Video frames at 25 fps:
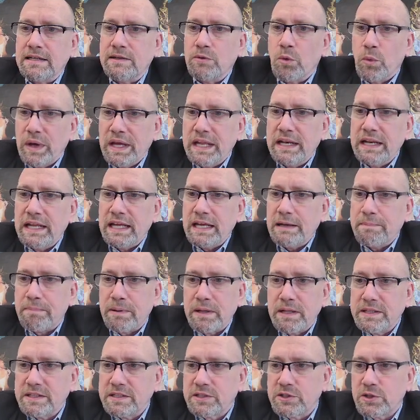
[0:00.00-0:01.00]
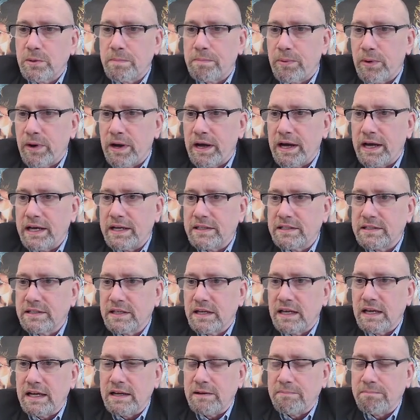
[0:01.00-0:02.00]
win a Pulitzer Prize,
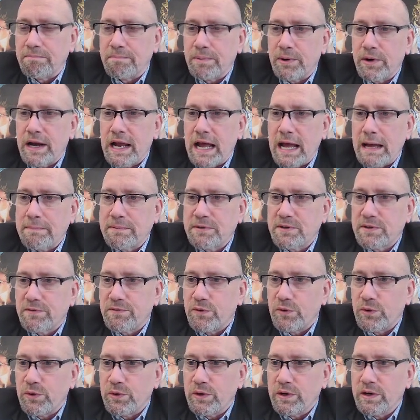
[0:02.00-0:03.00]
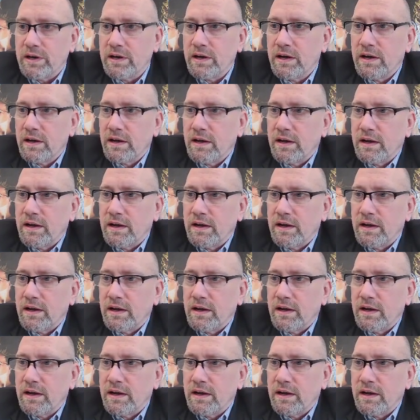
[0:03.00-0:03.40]
and perhaps for